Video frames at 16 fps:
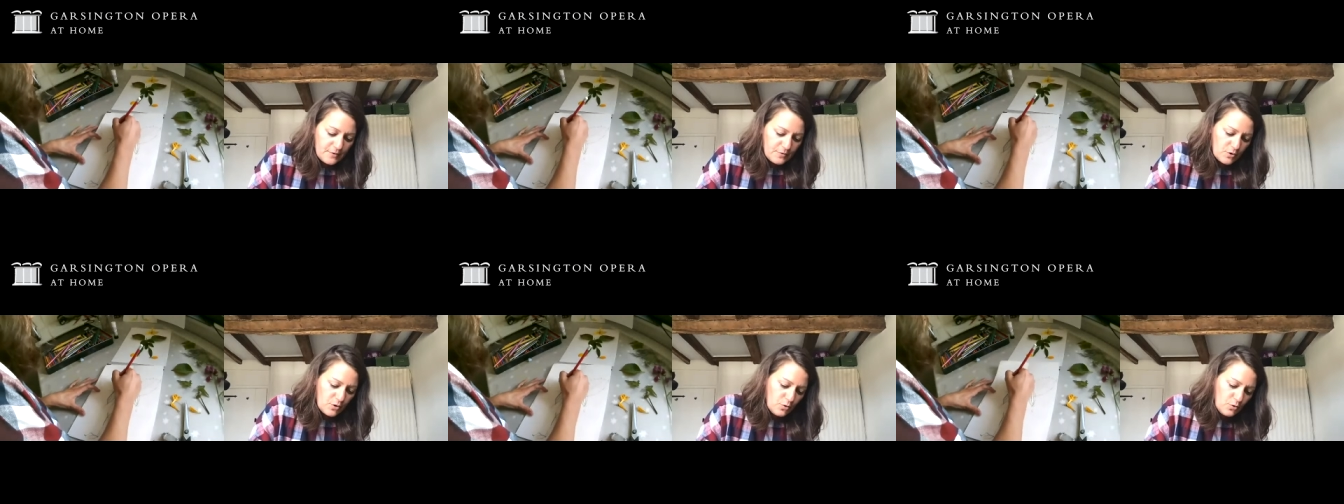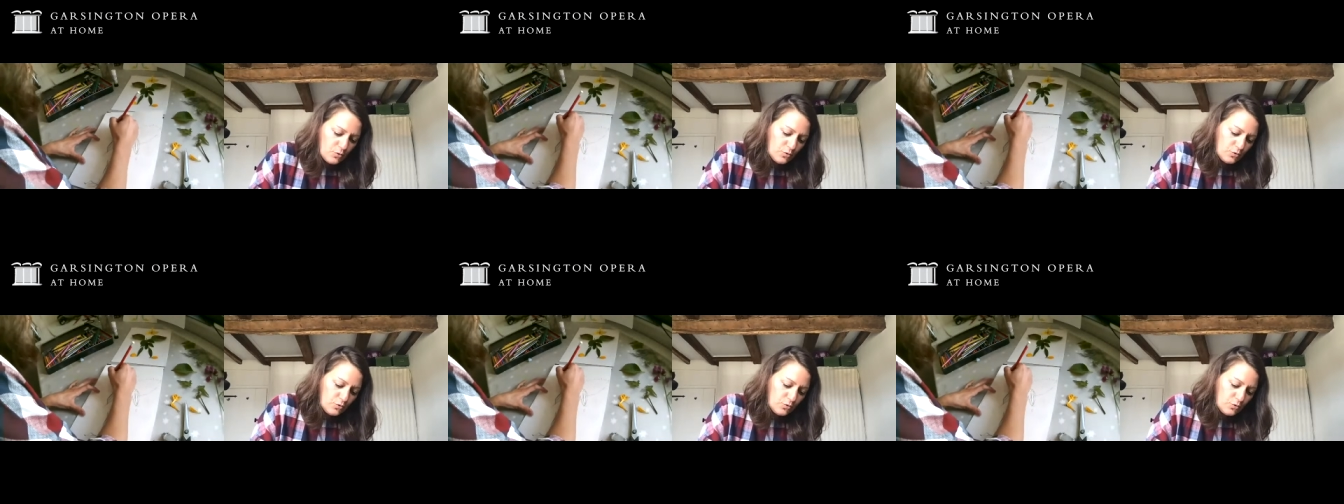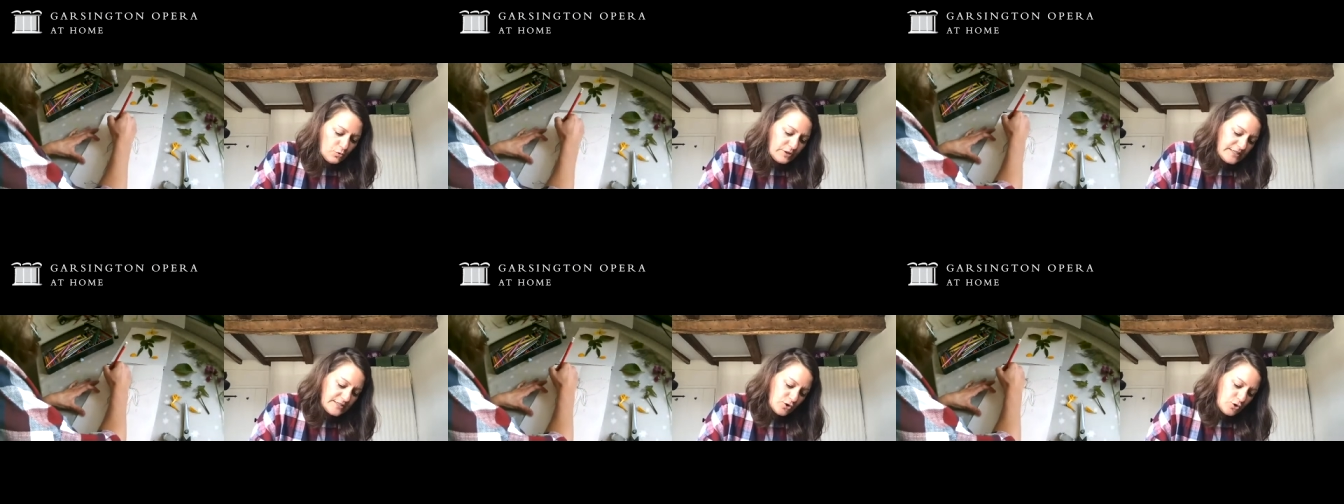got all
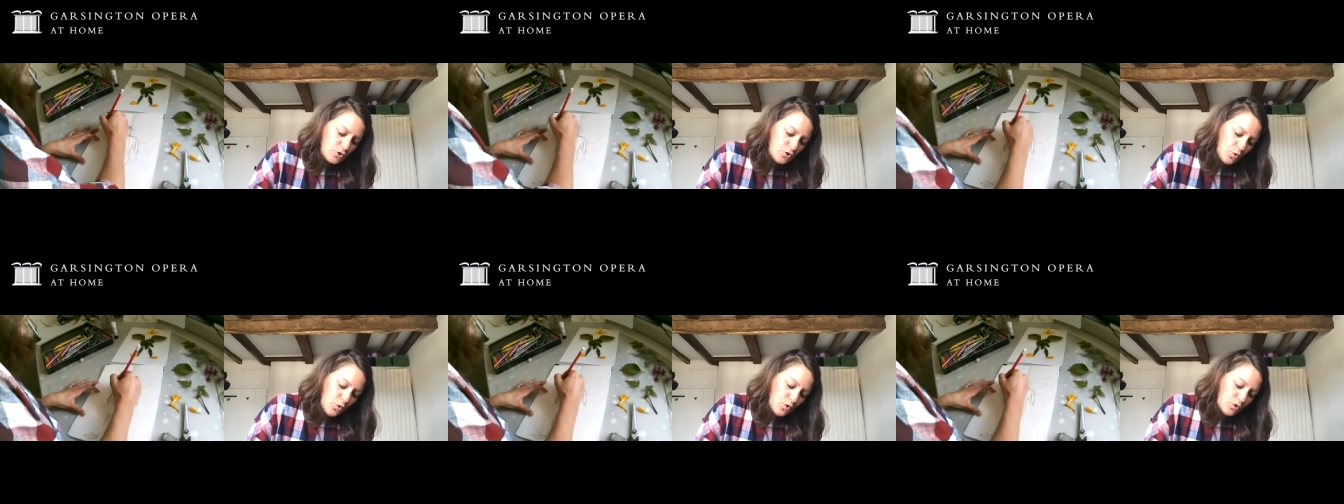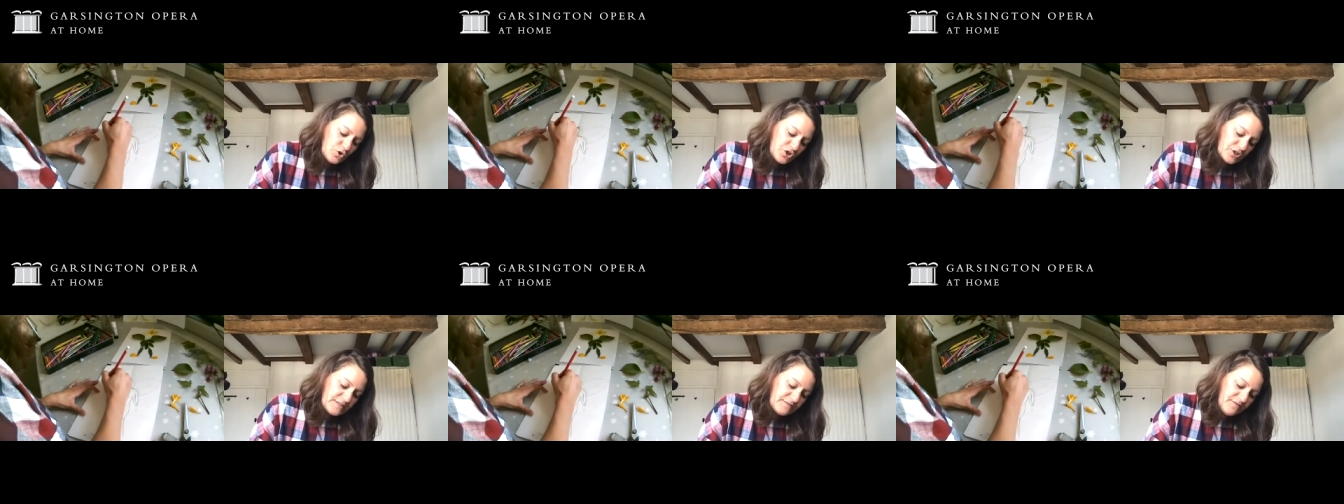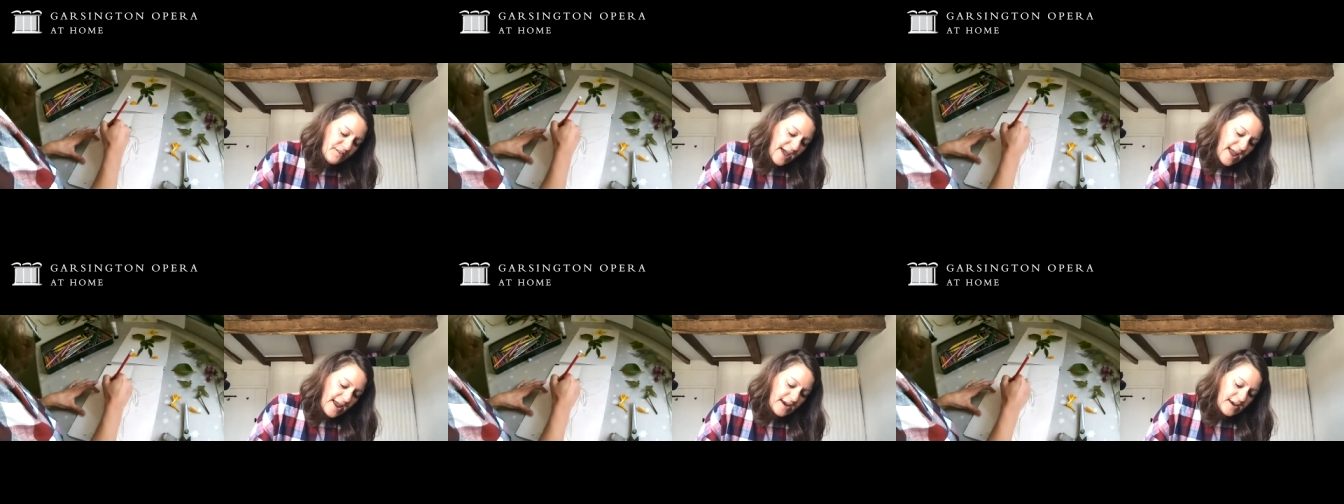these gorgeous
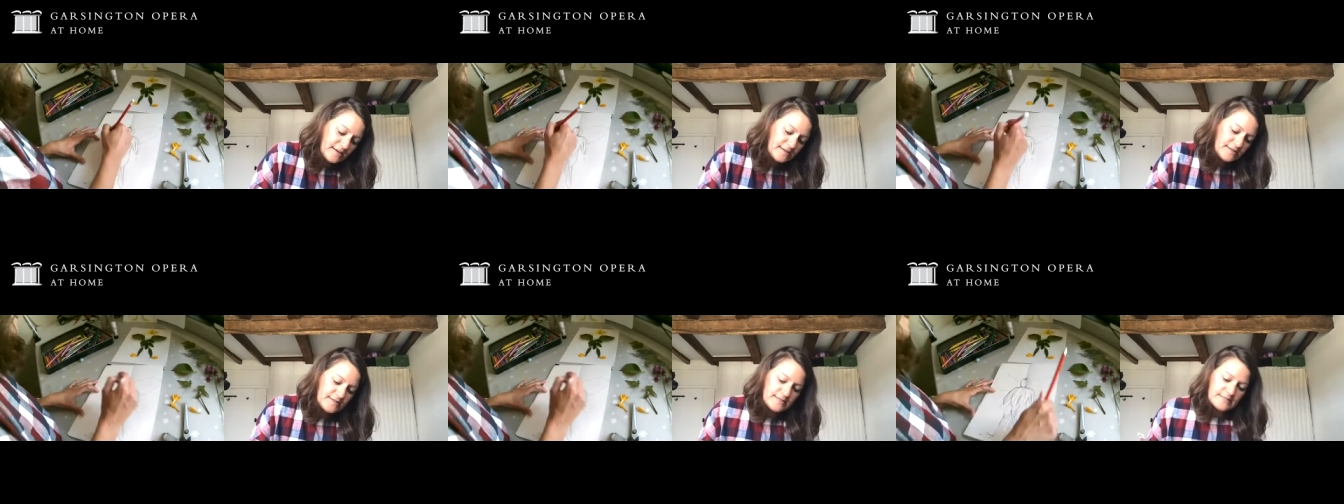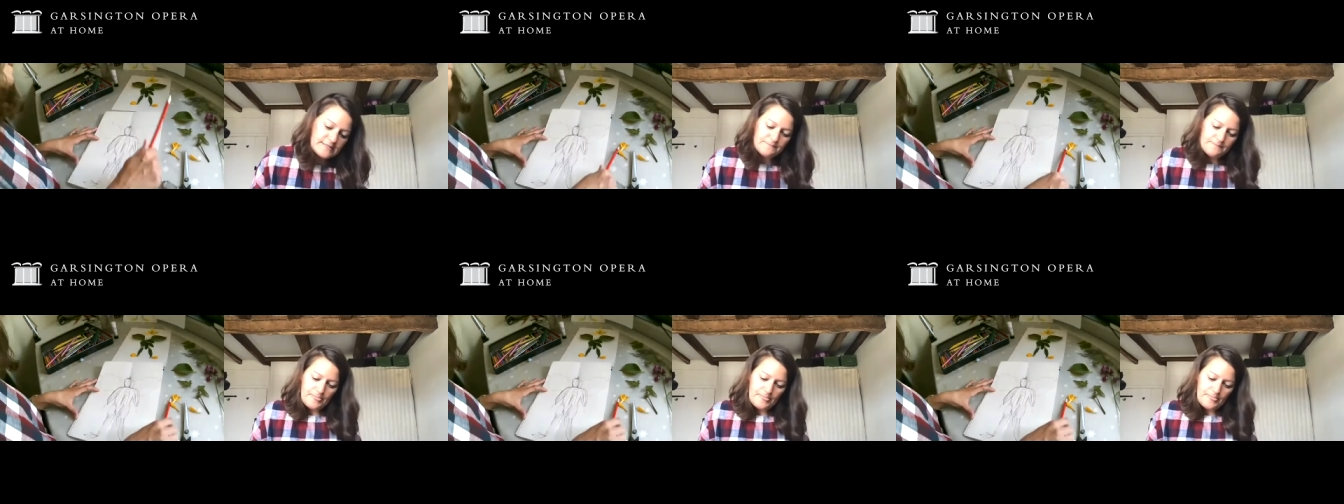veins.